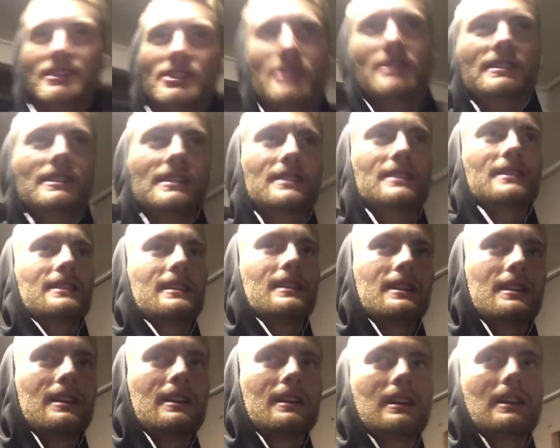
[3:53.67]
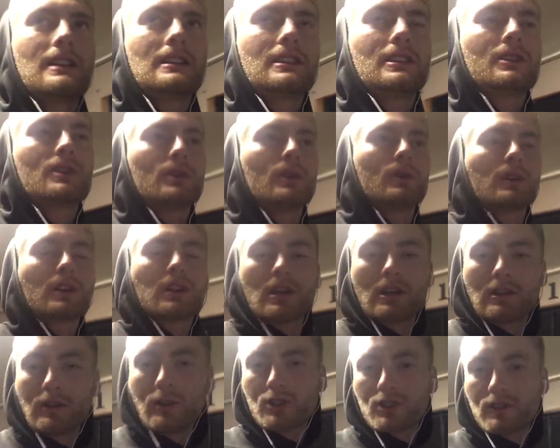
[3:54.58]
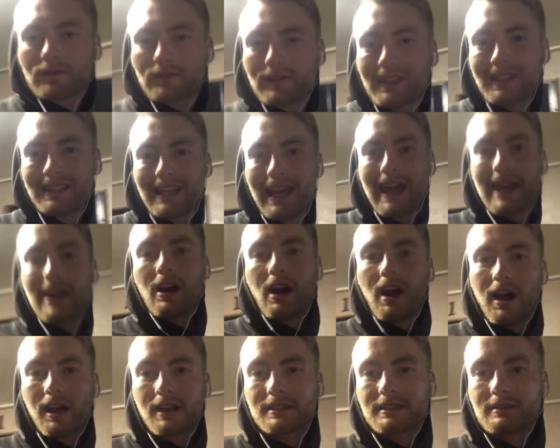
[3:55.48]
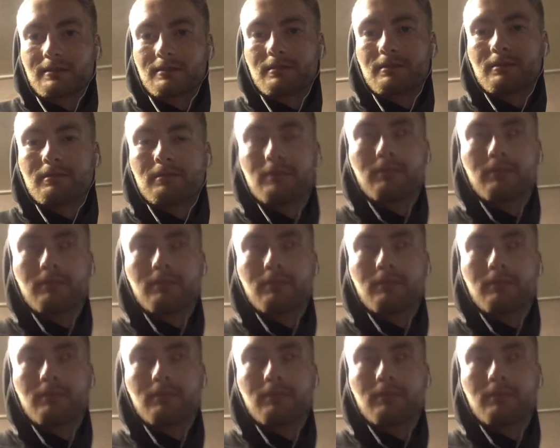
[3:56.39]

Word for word: Just a little conclusion for the day. Awesome